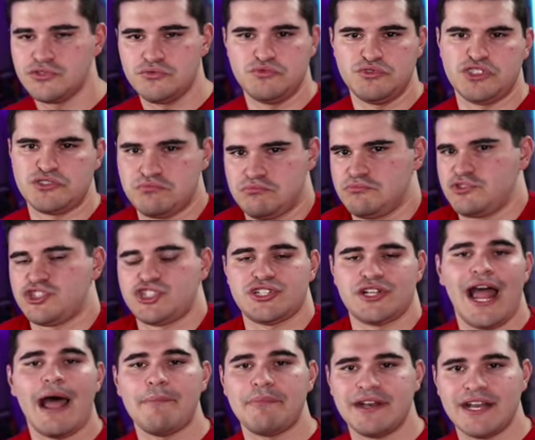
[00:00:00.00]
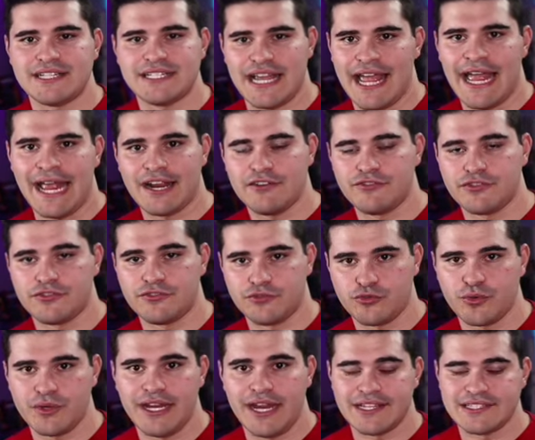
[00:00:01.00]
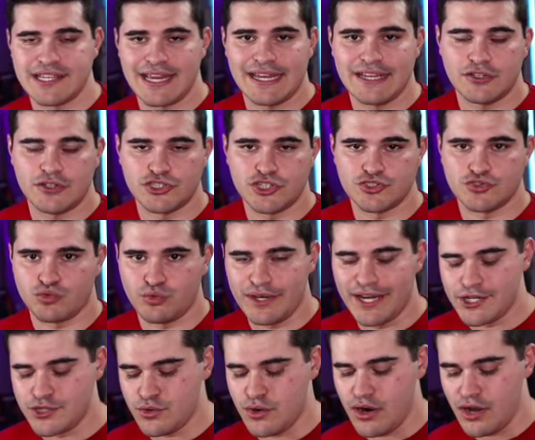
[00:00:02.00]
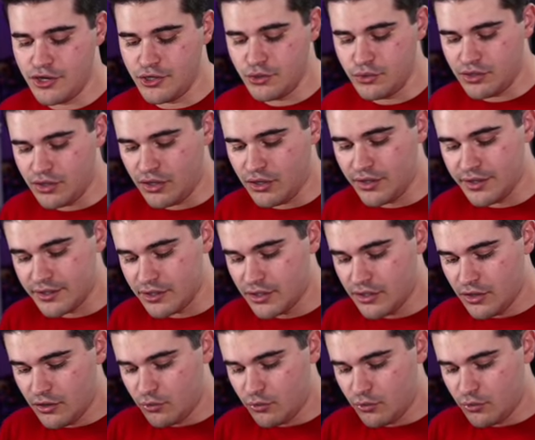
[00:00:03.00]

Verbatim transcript: just stop an attack for free because I get to just redraw a new card.